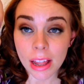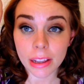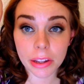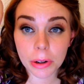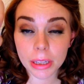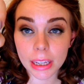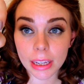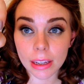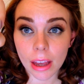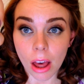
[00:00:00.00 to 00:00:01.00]

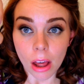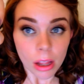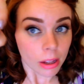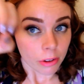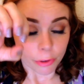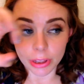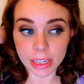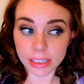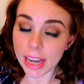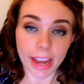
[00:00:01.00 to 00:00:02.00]
Literally for
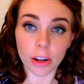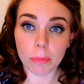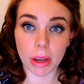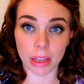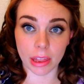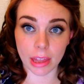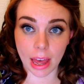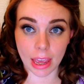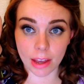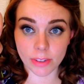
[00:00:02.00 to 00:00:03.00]
the entire month,
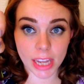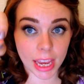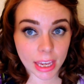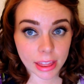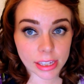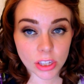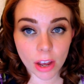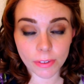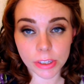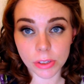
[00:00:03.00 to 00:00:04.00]
I have taken this
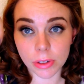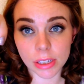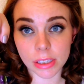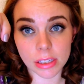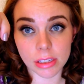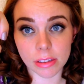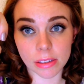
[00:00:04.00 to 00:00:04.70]
off as soon as